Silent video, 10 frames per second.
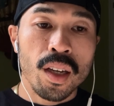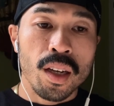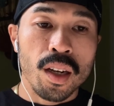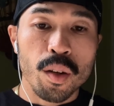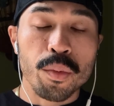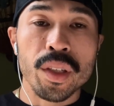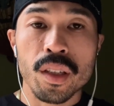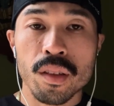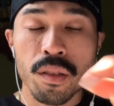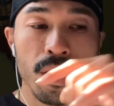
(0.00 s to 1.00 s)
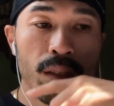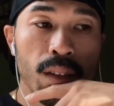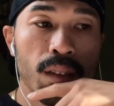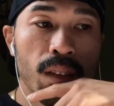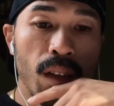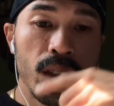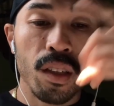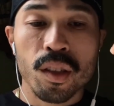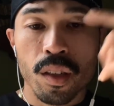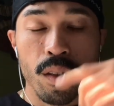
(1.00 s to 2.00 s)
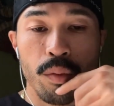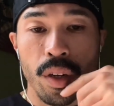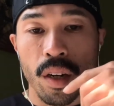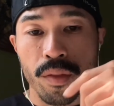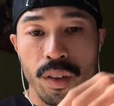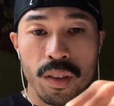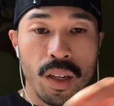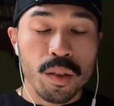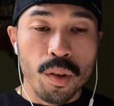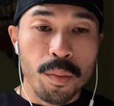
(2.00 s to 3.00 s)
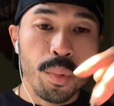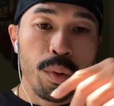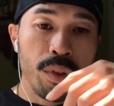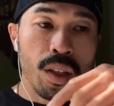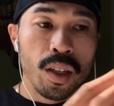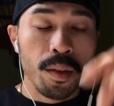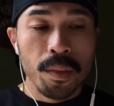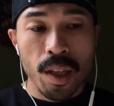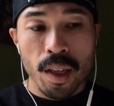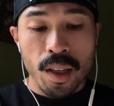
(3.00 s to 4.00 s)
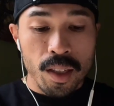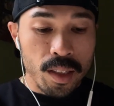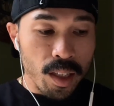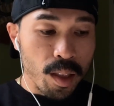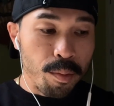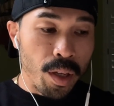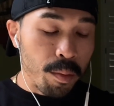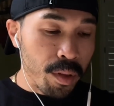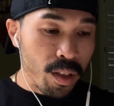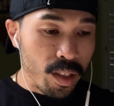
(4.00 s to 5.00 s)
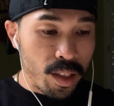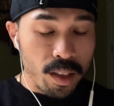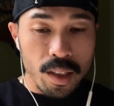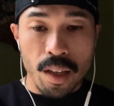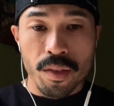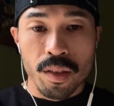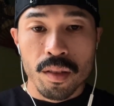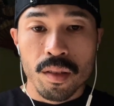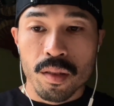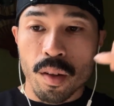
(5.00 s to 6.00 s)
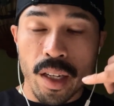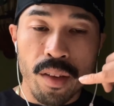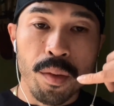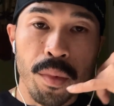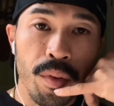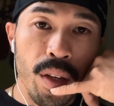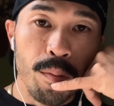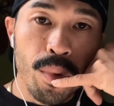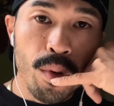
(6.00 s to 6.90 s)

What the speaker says: we yield? I say, sure, whatever. So I pulled up, checked the paper. It says 7. So I give them a ring.